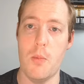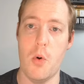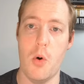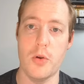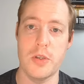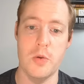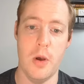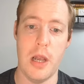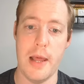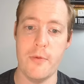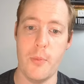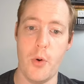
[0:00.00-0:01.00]
more to
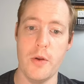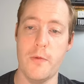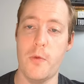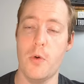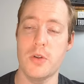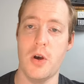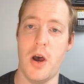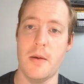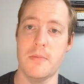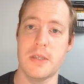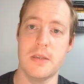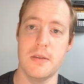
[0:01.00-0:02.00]
11.4
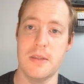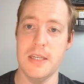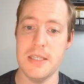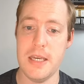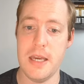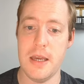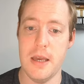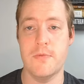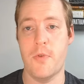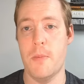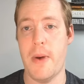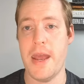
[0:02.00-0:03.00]
times this year
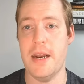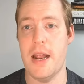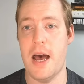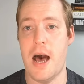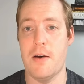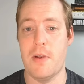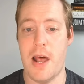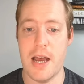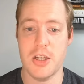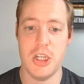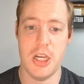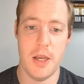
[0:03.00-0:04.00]
from 8.5
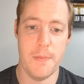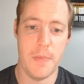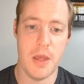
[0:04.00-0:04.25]
last year.